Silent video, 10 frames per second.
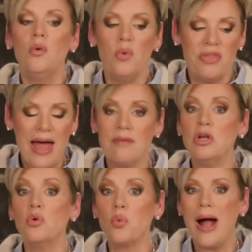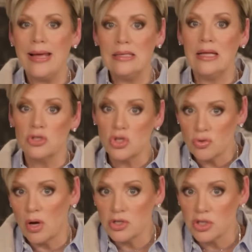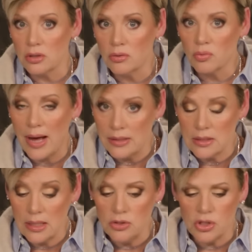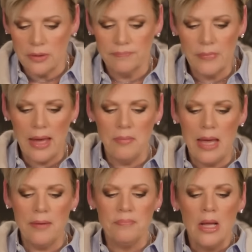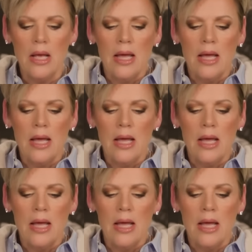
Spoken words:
with having right instruction, right teaching. Amen.